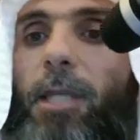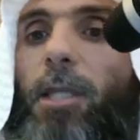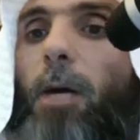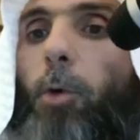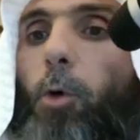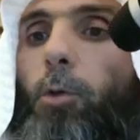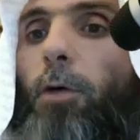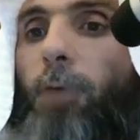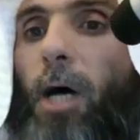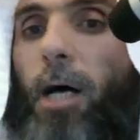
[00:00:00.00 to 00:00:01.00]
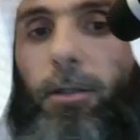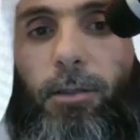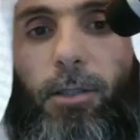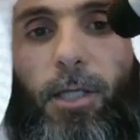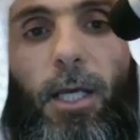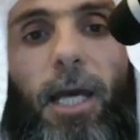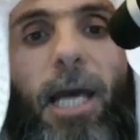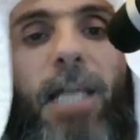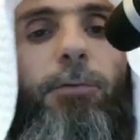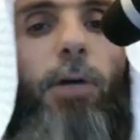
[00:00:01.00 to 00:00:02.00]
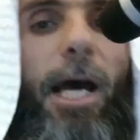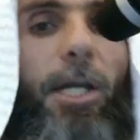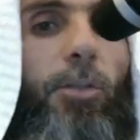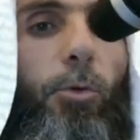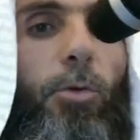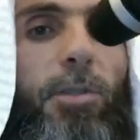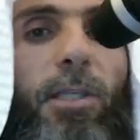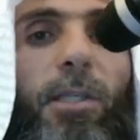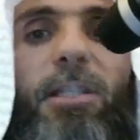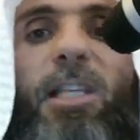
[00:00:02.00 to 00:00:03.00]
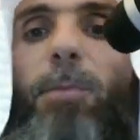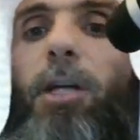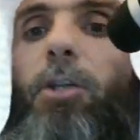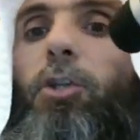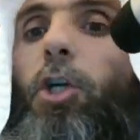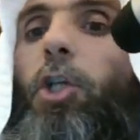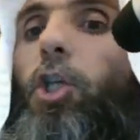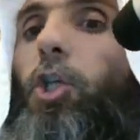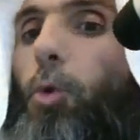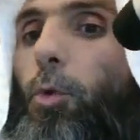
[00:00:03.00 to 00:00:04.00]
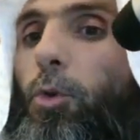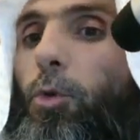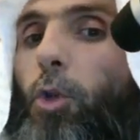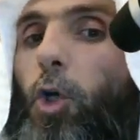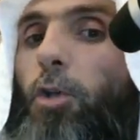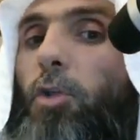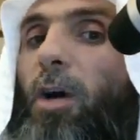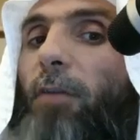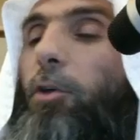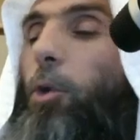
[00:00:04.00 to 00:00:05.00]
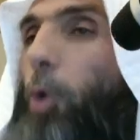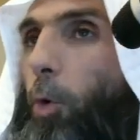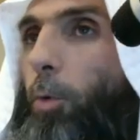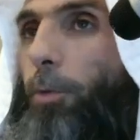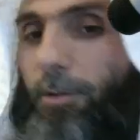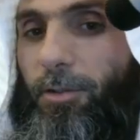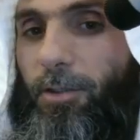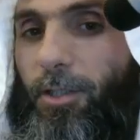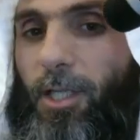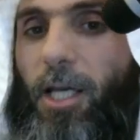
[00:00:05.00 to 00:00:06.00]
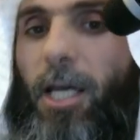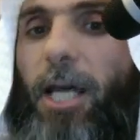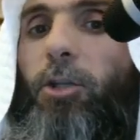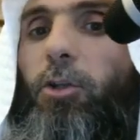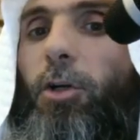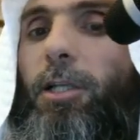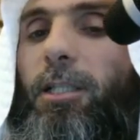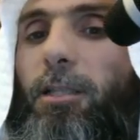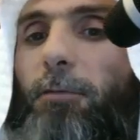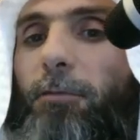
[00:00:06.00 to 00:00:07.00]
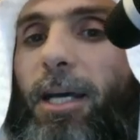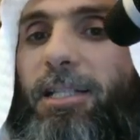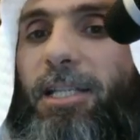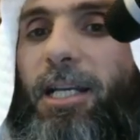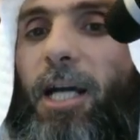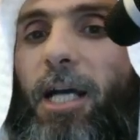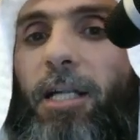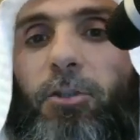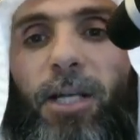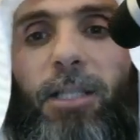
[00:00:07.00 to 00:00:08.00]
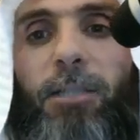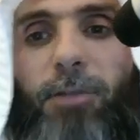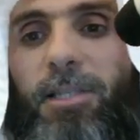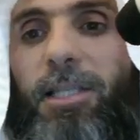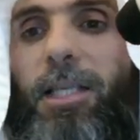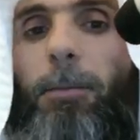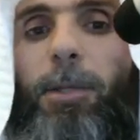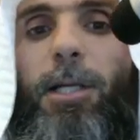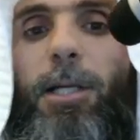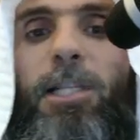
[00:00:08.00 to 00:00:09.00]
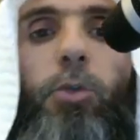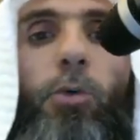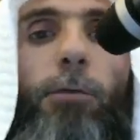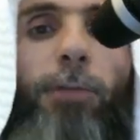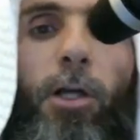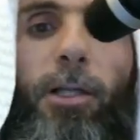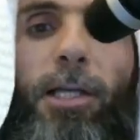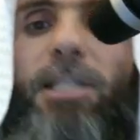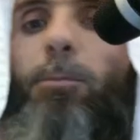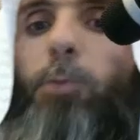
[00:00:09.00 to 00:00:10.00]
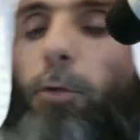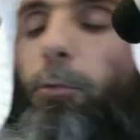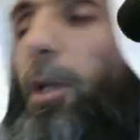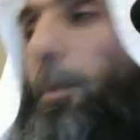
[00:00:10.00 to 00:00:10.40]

in the abode of honor. As for attributes, this is by returning youth to those who have grown old, and turning defects and unattractiveness in appearance into a flawless, beautiful